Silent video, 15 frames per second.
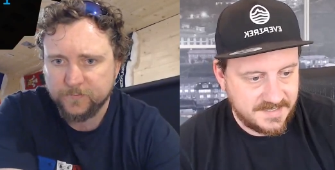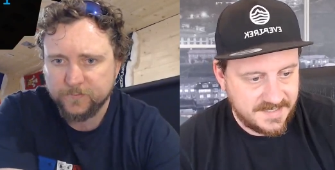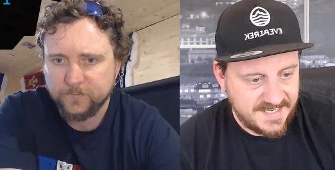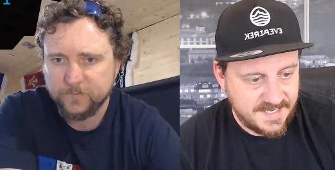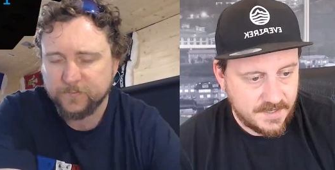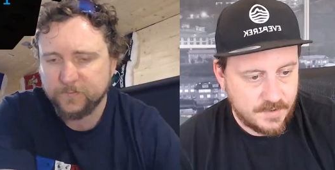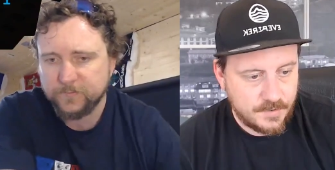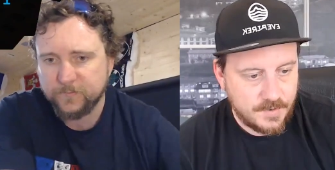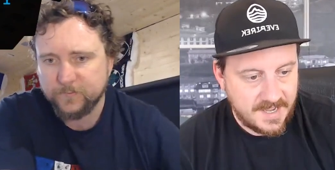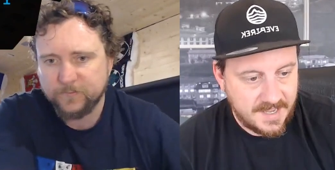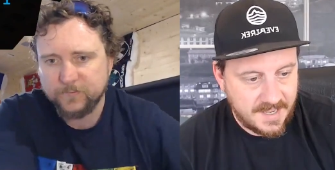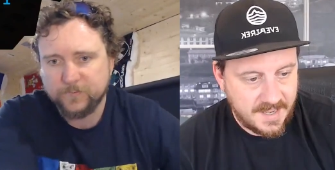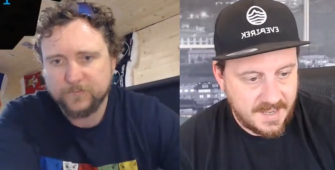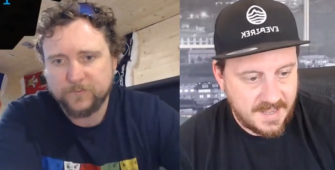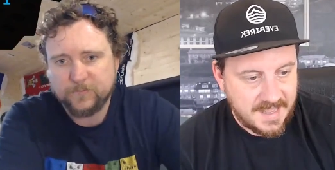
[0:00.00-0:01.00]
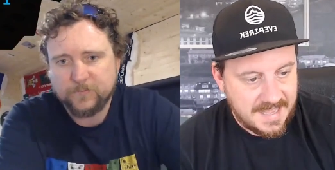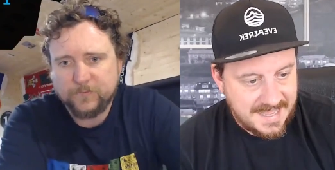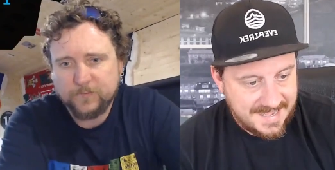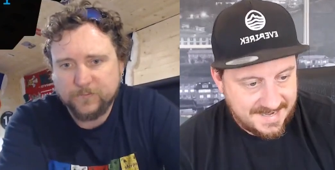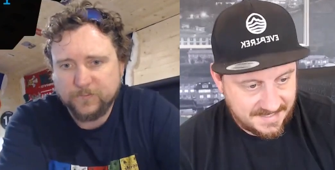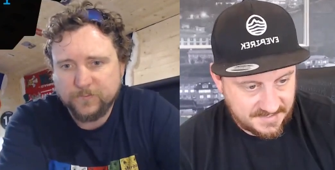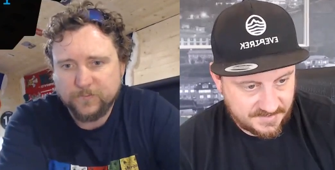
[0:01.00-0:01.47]
Speaker 1: Neo Air
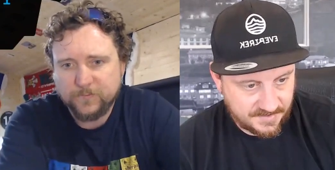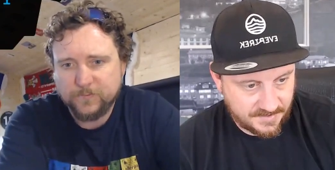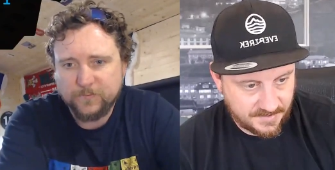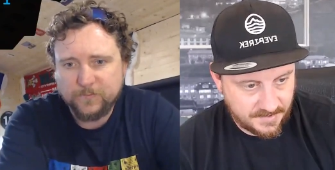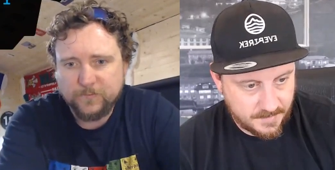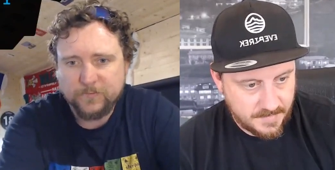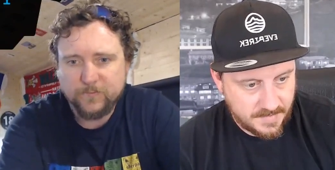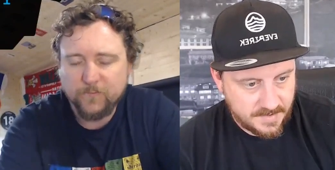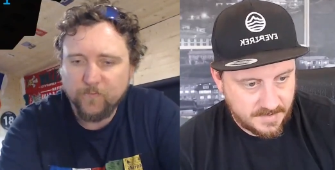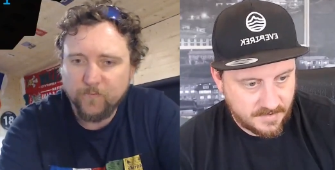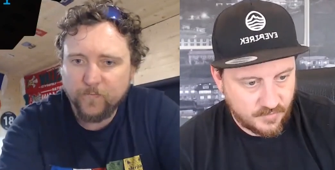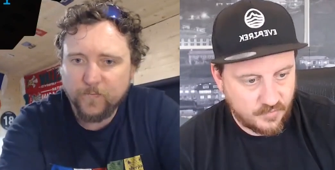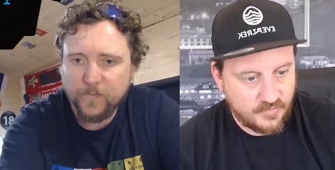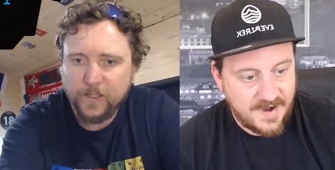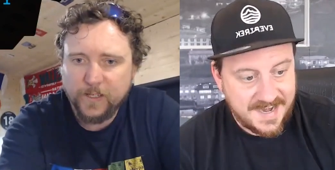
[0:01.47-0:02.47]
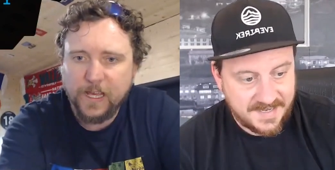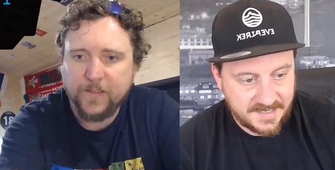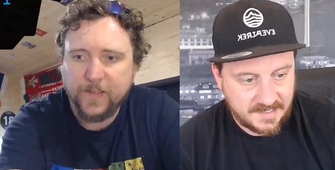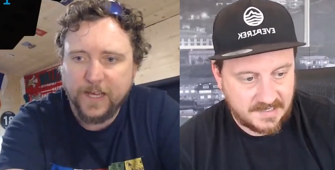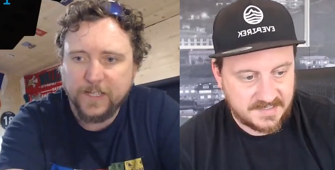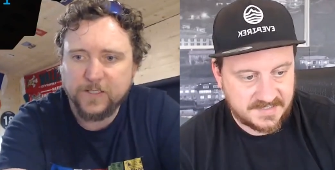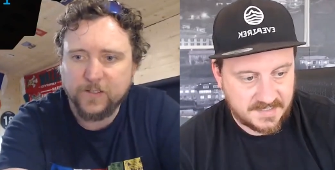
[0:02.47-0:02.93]
Therm
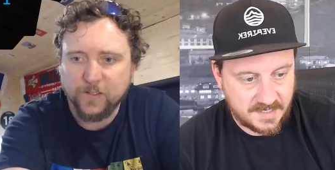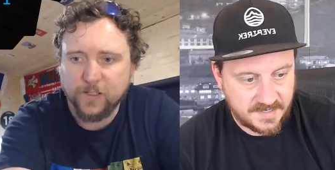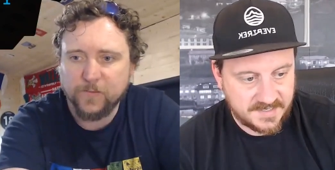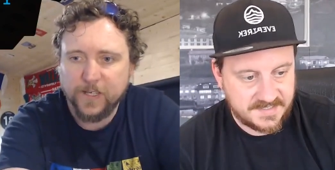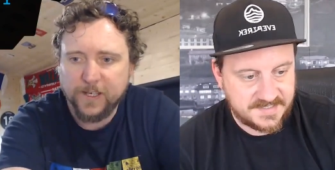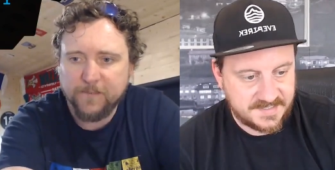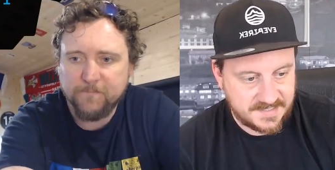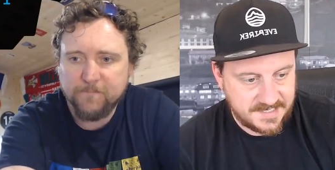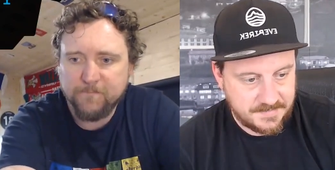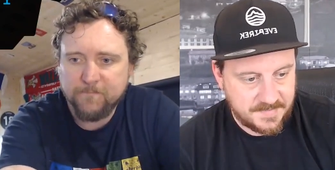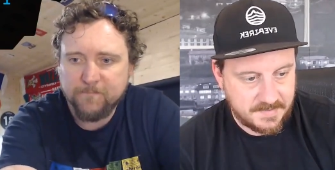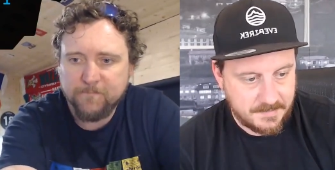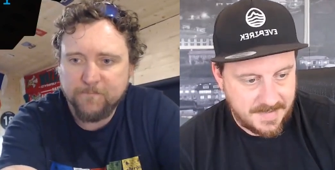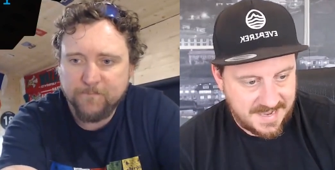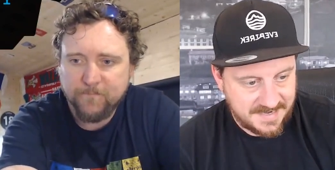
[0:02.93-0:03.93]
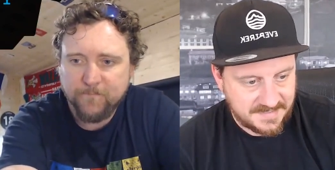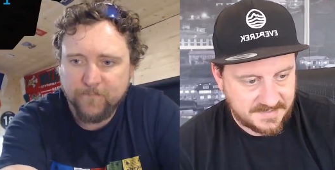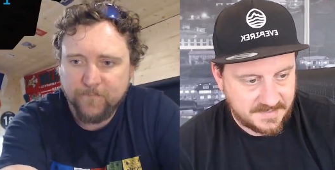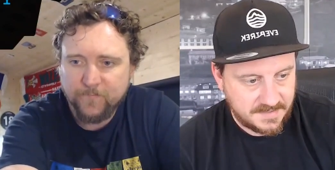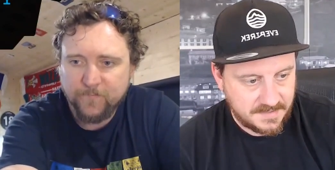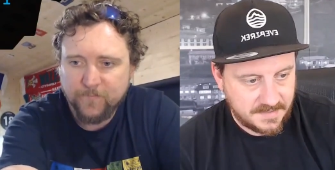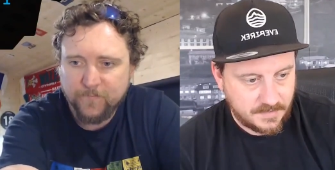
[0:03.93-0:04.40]
regular yeah, X-Therm, yeah. sleeping mat,
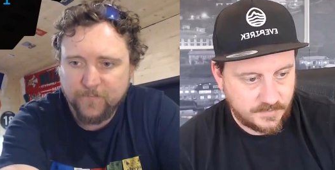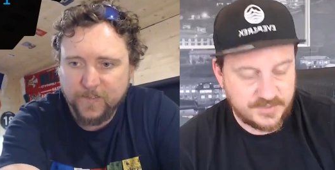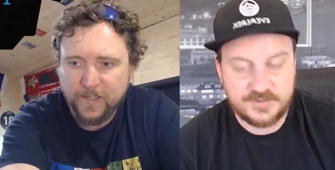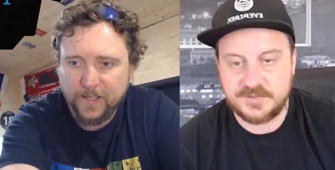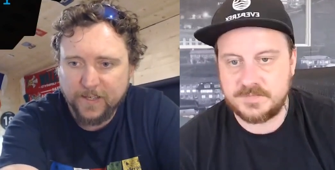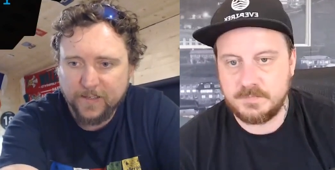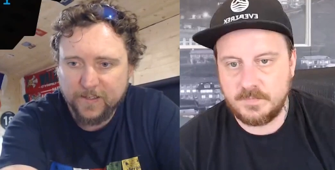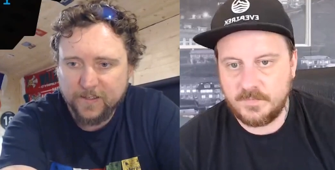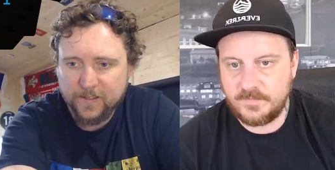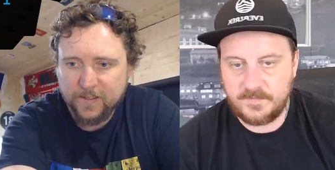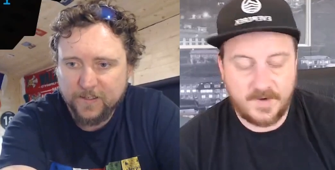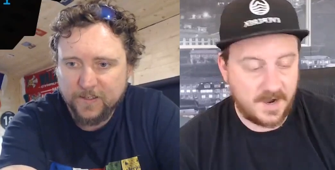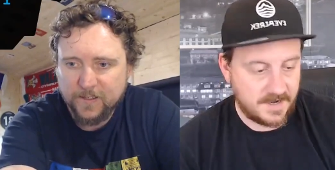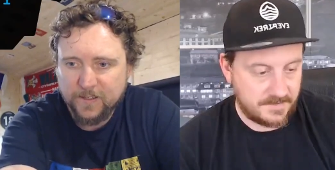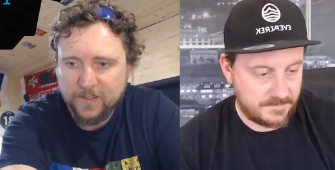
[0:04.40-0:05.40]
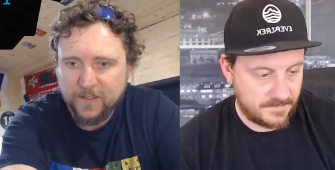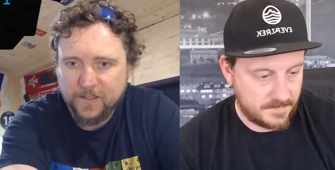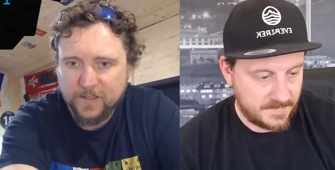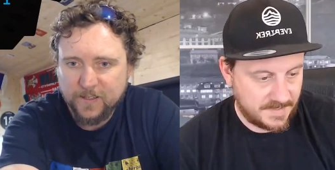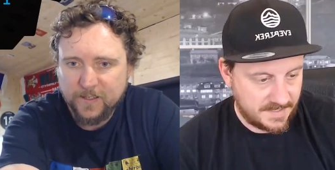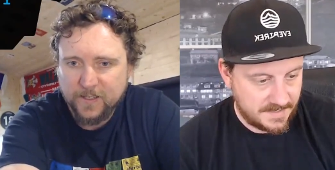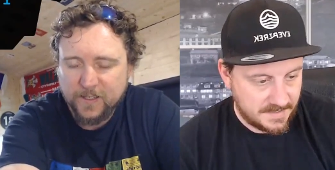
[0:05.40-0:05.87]
which was yeah. fine for
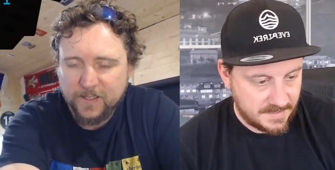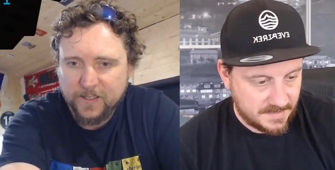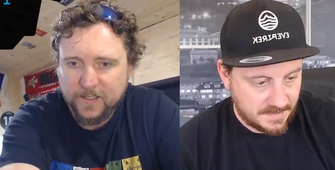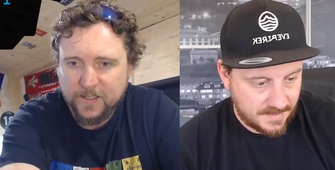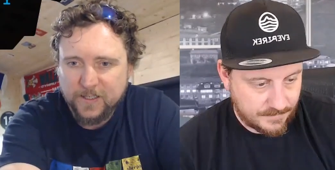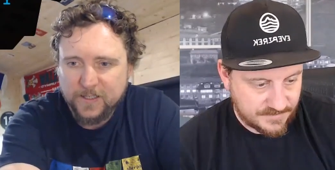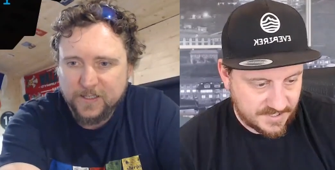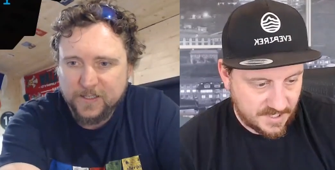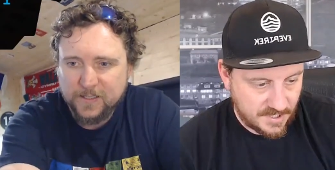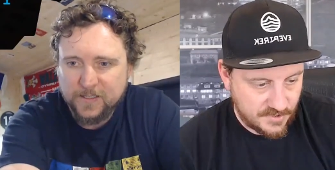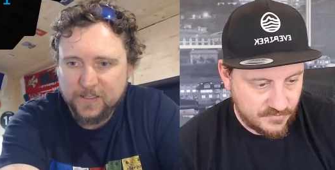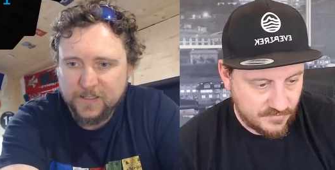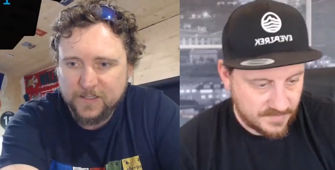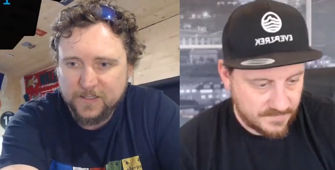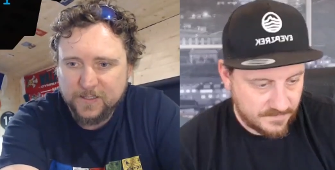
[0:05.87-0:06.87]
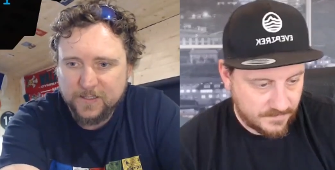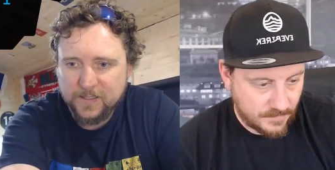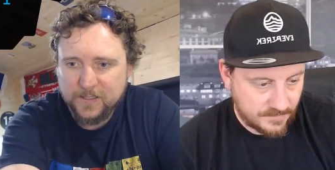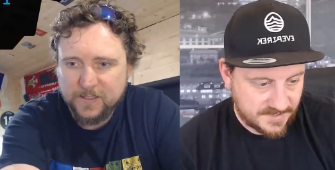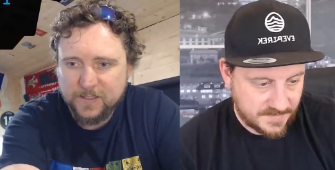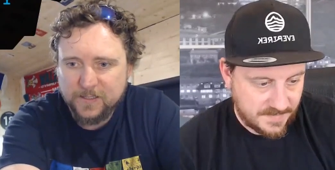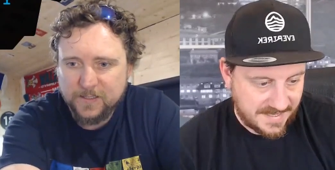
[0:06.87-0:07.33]
me. I was
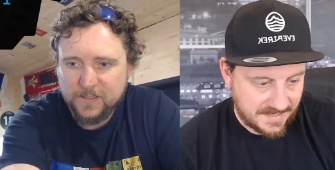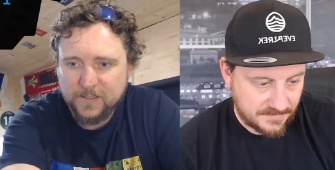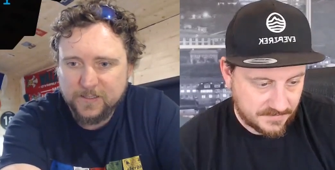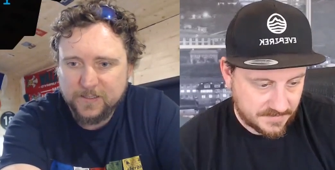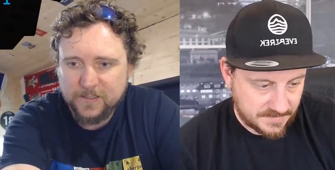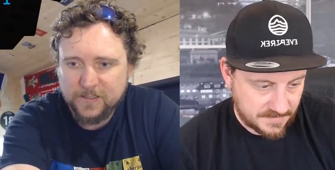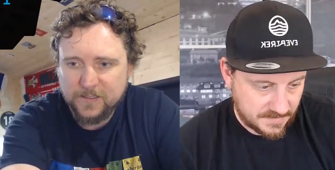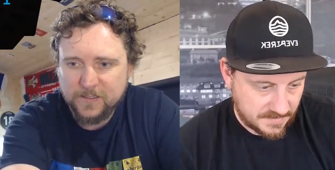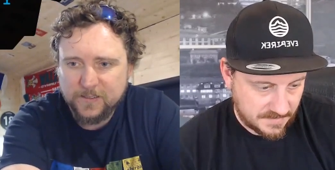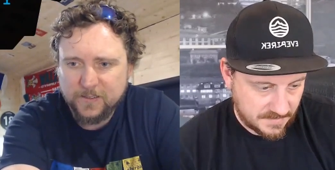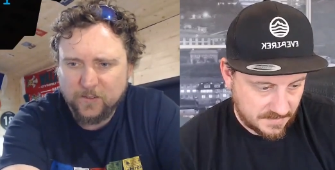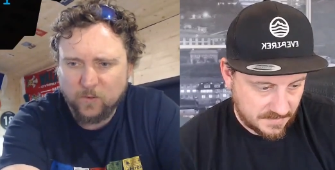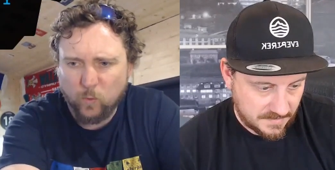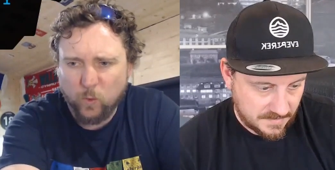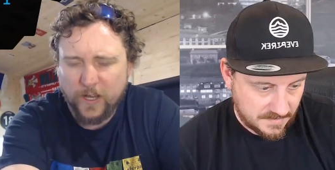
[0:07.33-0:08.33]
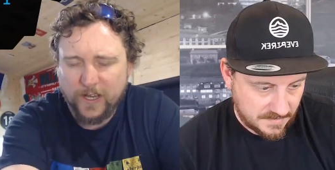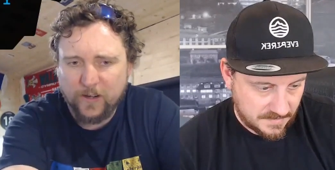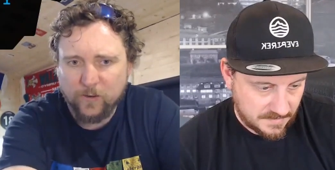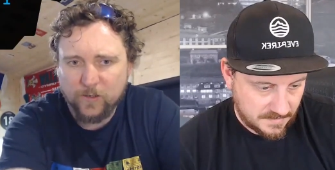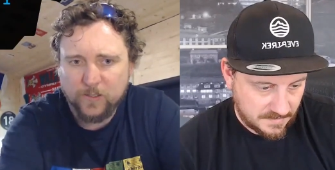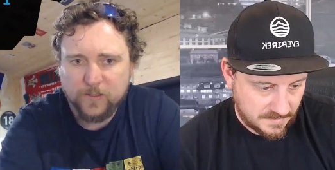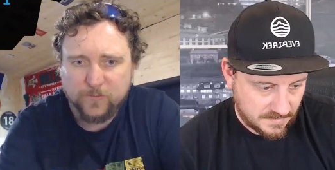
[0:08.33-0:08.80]
140 pounds. Oh
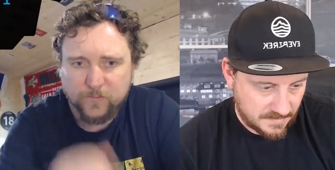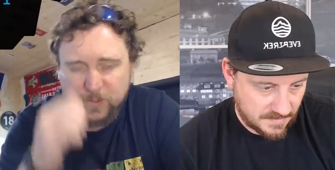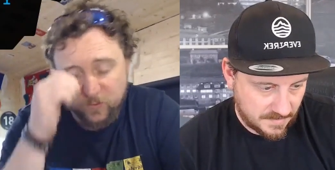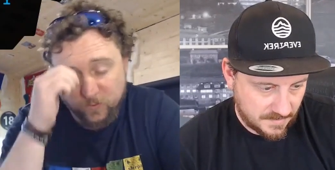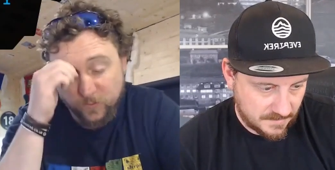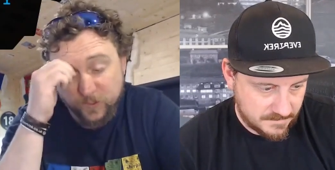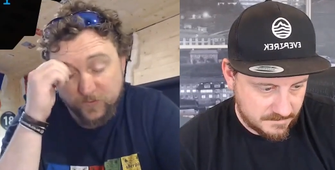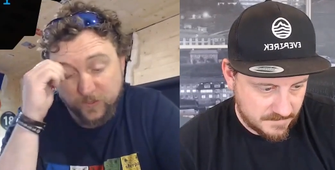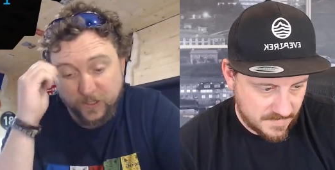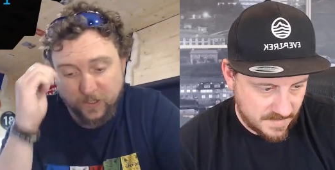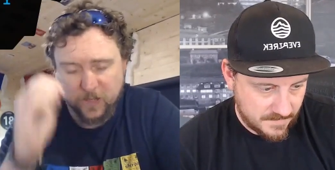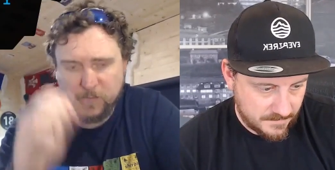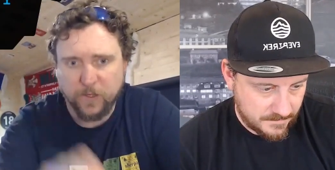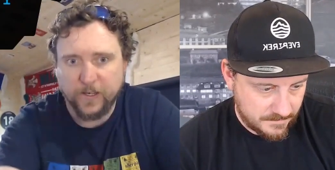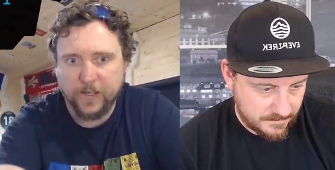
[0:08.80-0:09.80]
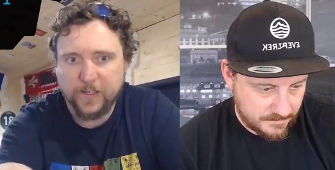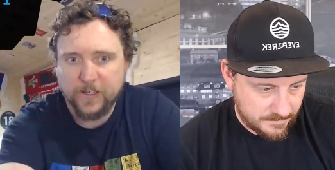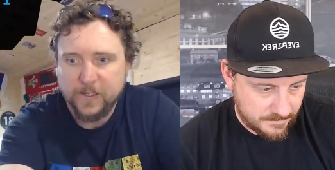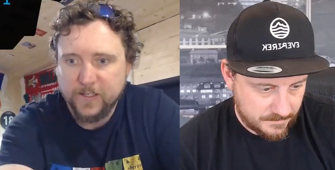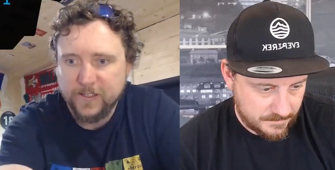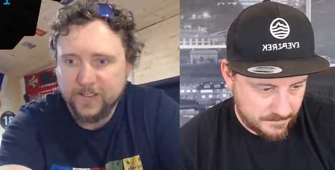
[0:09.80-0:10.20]
wow! Um, How much did I buy?